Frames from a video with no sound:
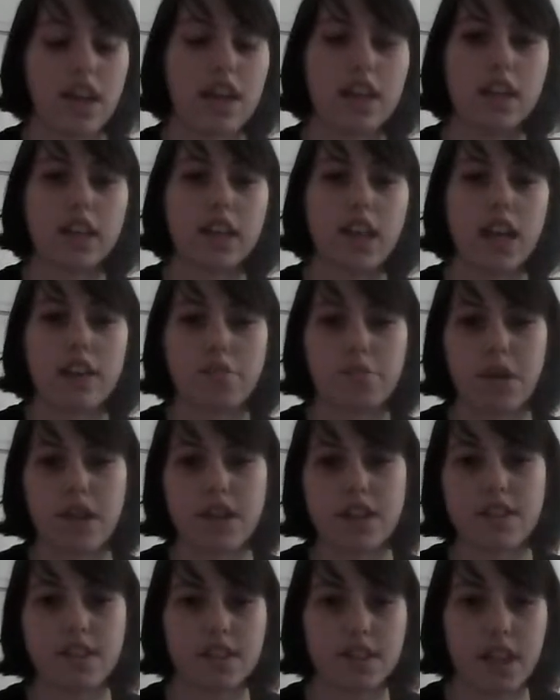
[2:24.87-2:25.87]
and it kind of
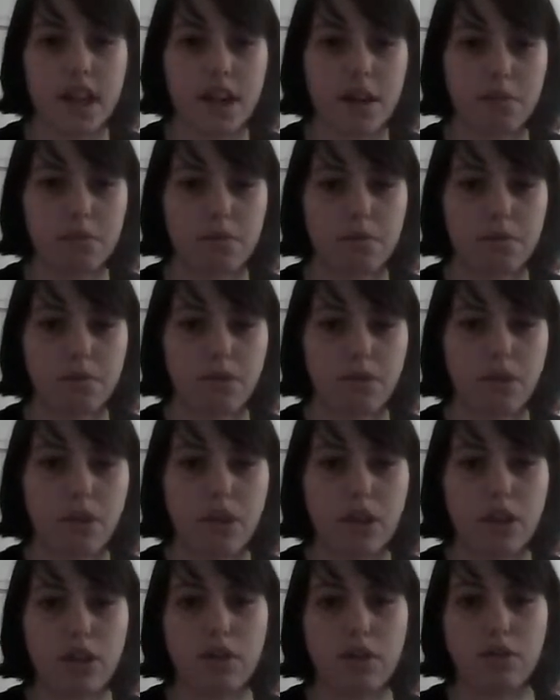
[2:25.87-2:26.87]
breaks it down
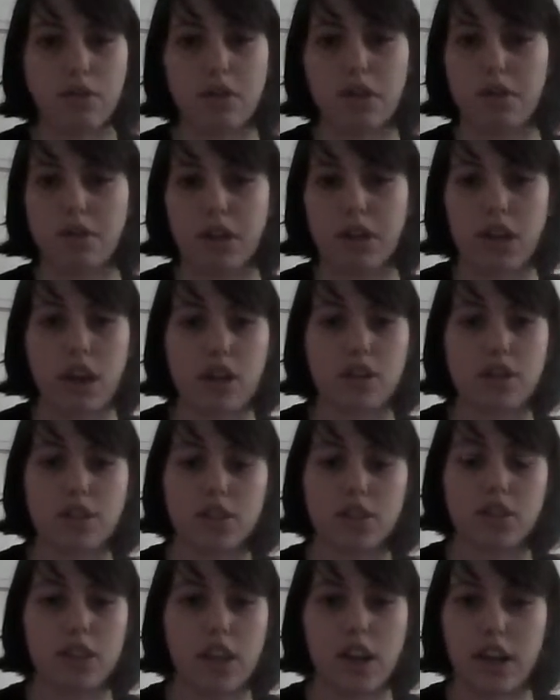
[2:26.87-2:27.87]
for you in
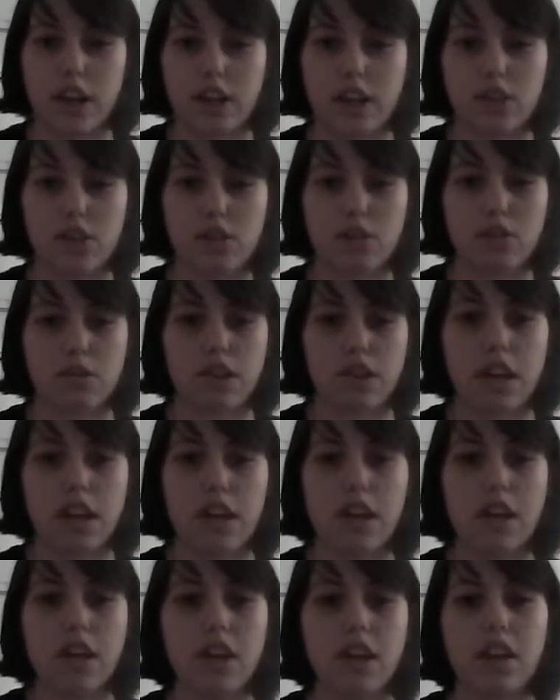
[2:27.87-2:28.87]
regards to their
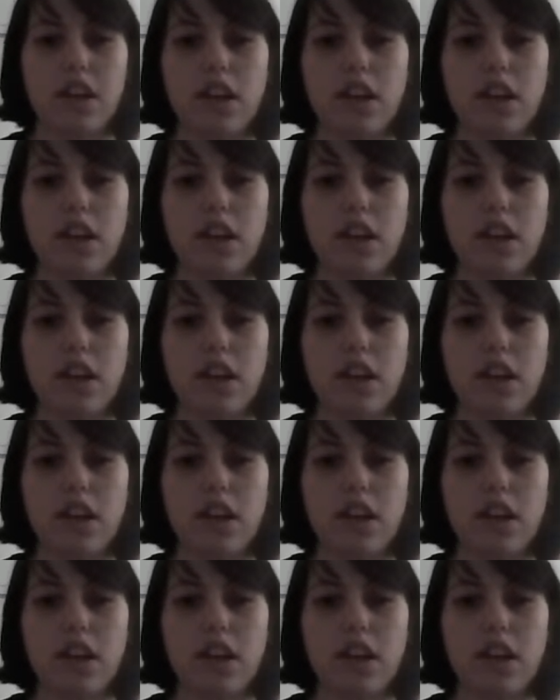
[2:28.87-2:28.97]
history.